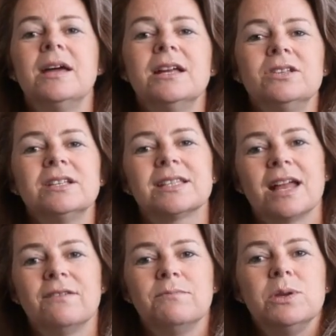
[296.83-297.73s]
just
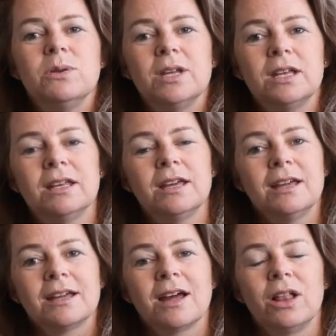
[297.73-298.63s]
kind of muted
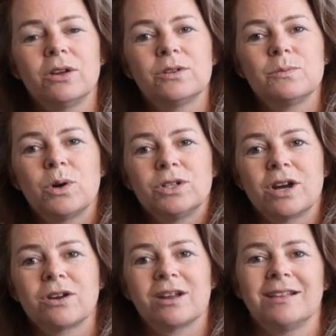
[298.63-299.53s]
colors, more
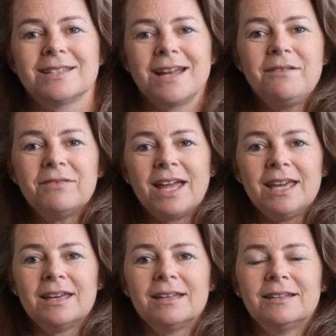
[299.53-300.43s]
darker colors, kind of
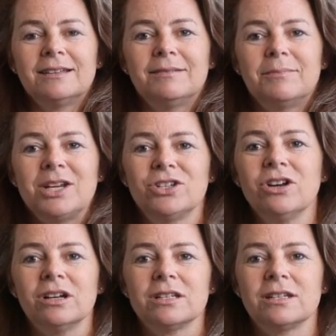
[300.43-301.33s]
like my
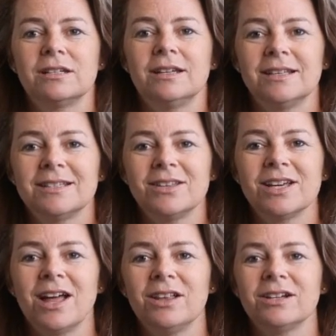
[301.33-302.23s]
shirt. So the
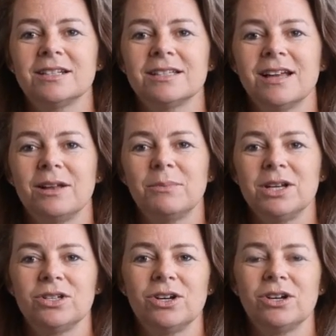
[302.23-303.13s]
colors on my
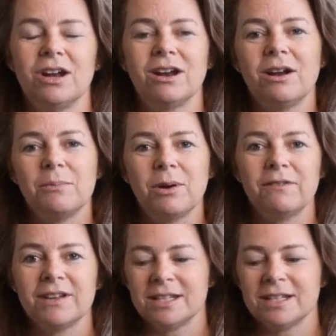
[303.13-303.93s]
shirt are a perfect